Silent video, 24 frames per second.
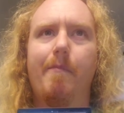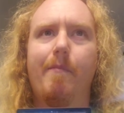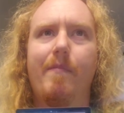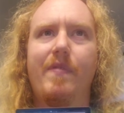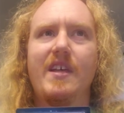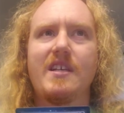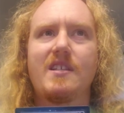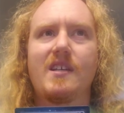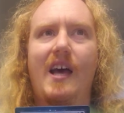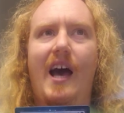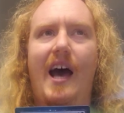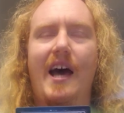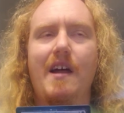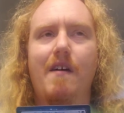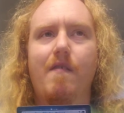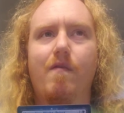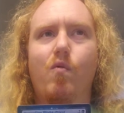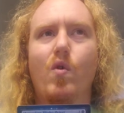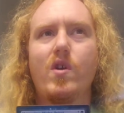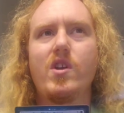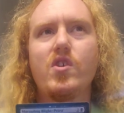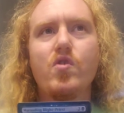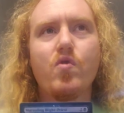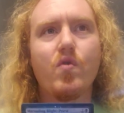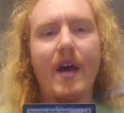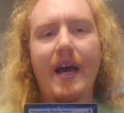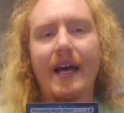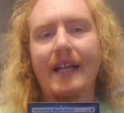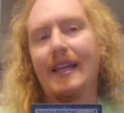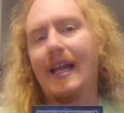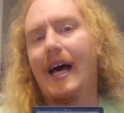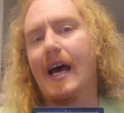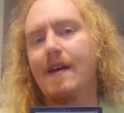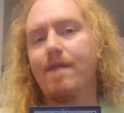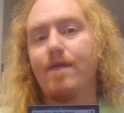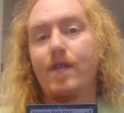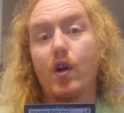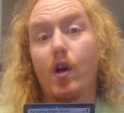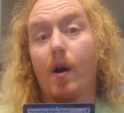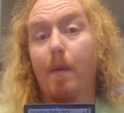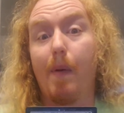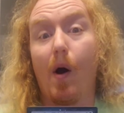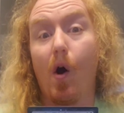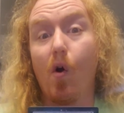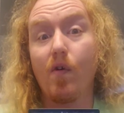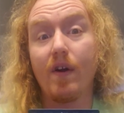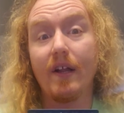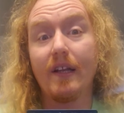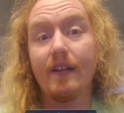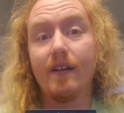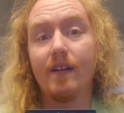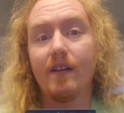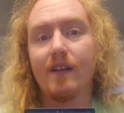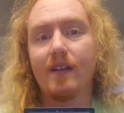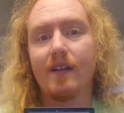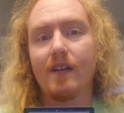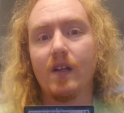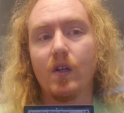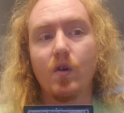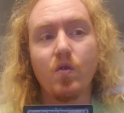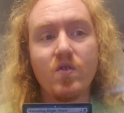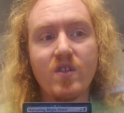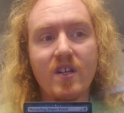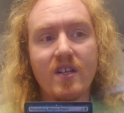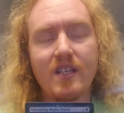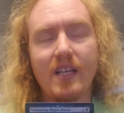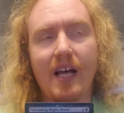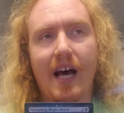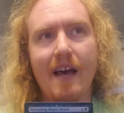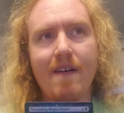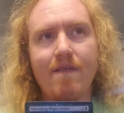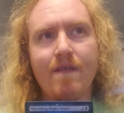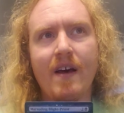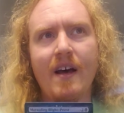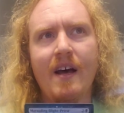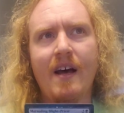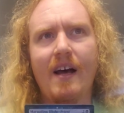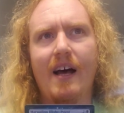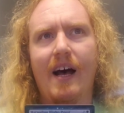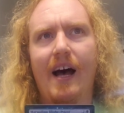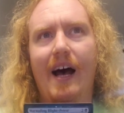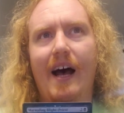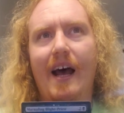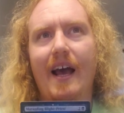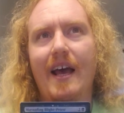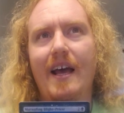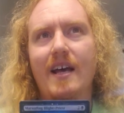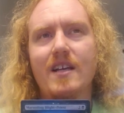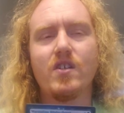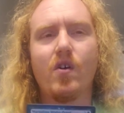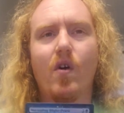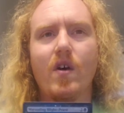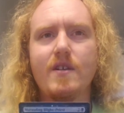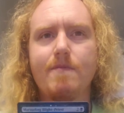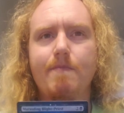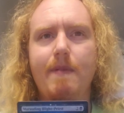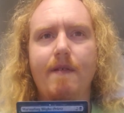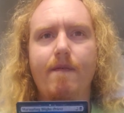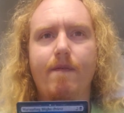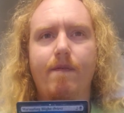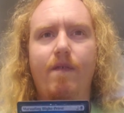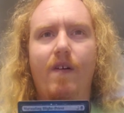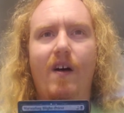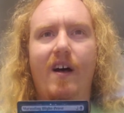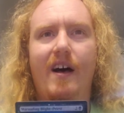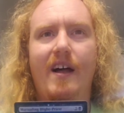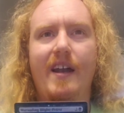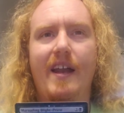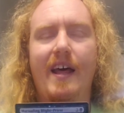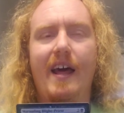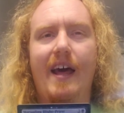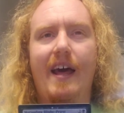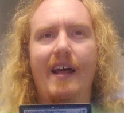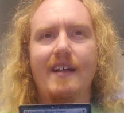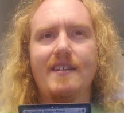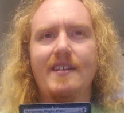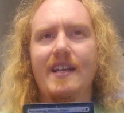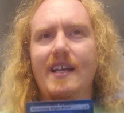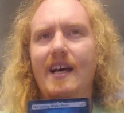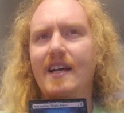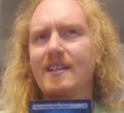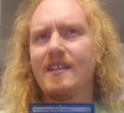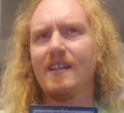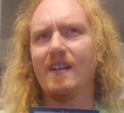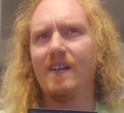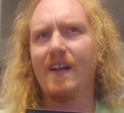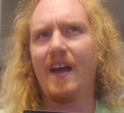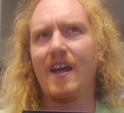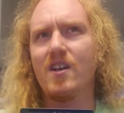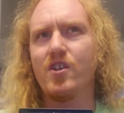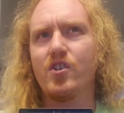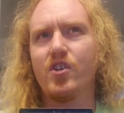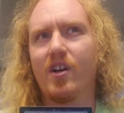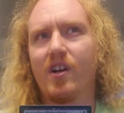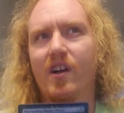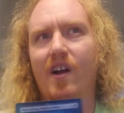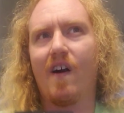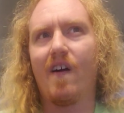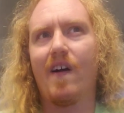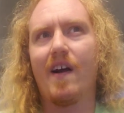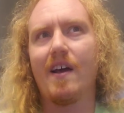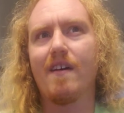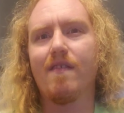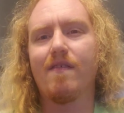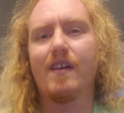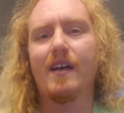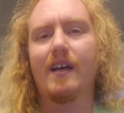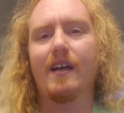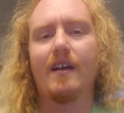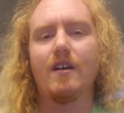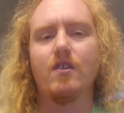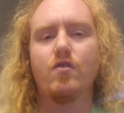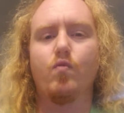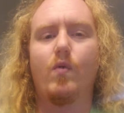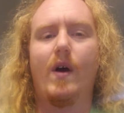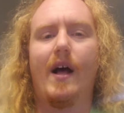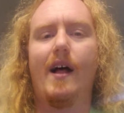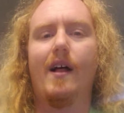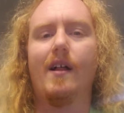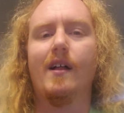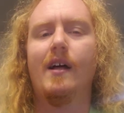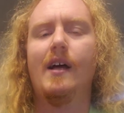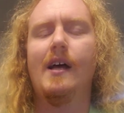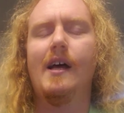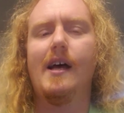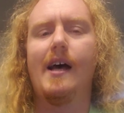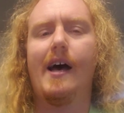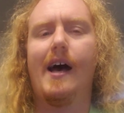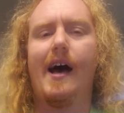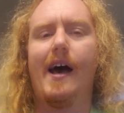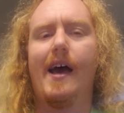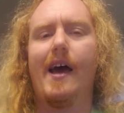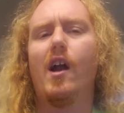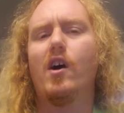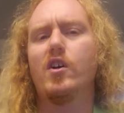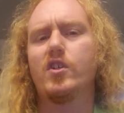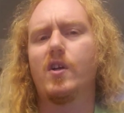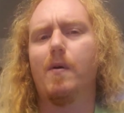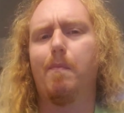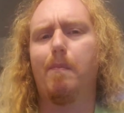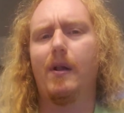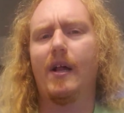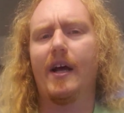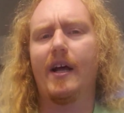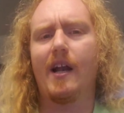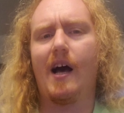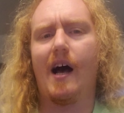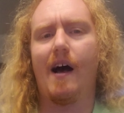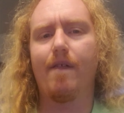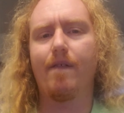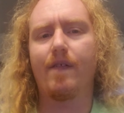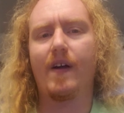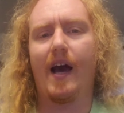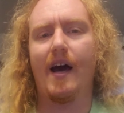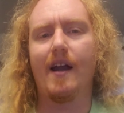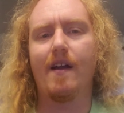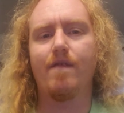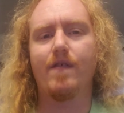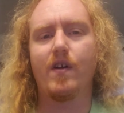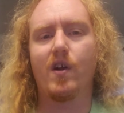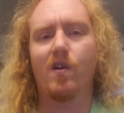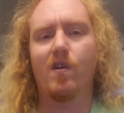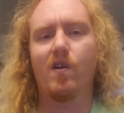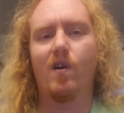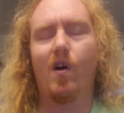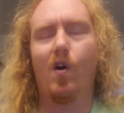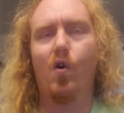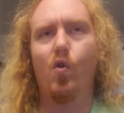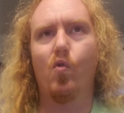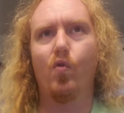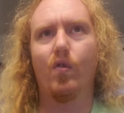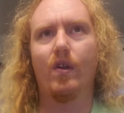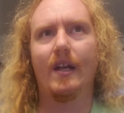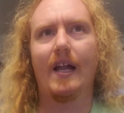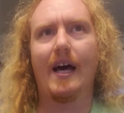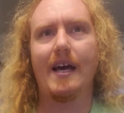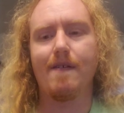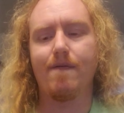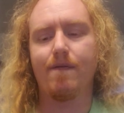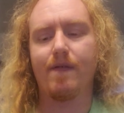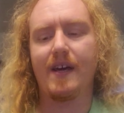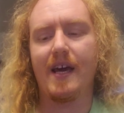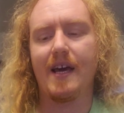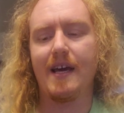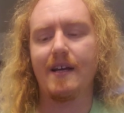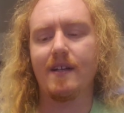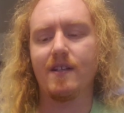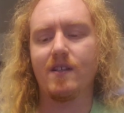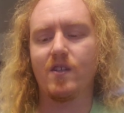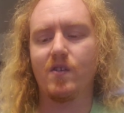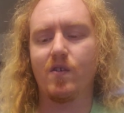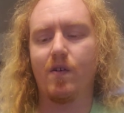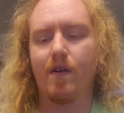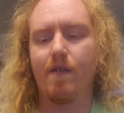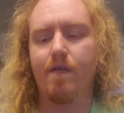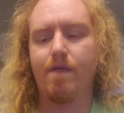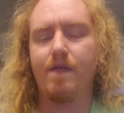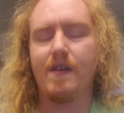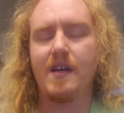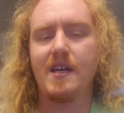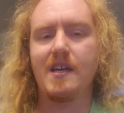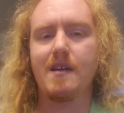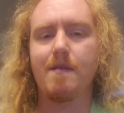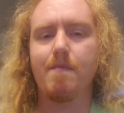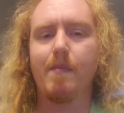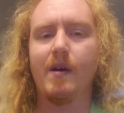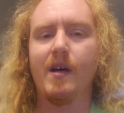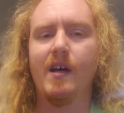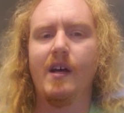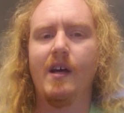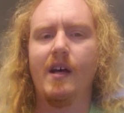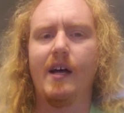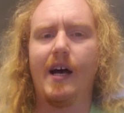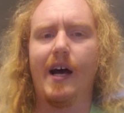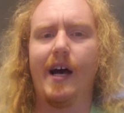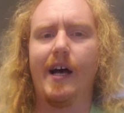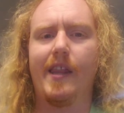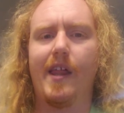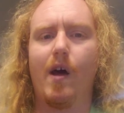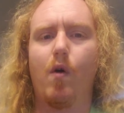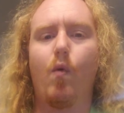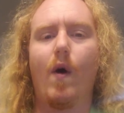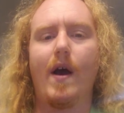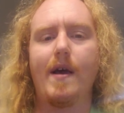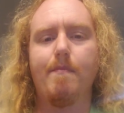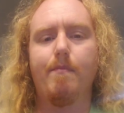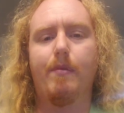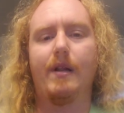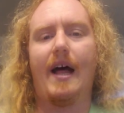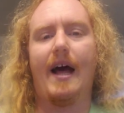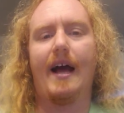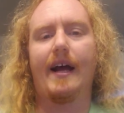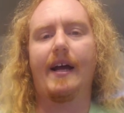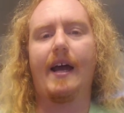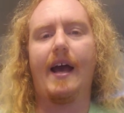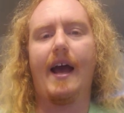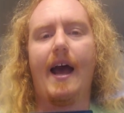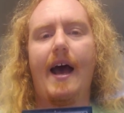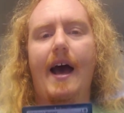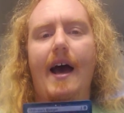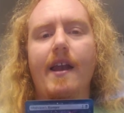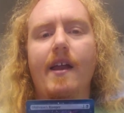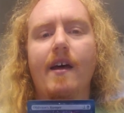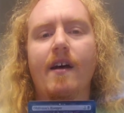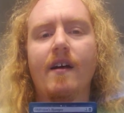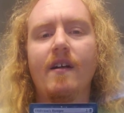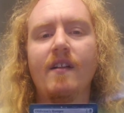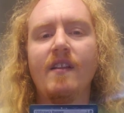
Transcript: This kind of, when you gain life, your opponent loses life, has always been fun. And it's a nice little engine card, I think, as well. It also played off kind of your own life gain sort of theme that White-Black had.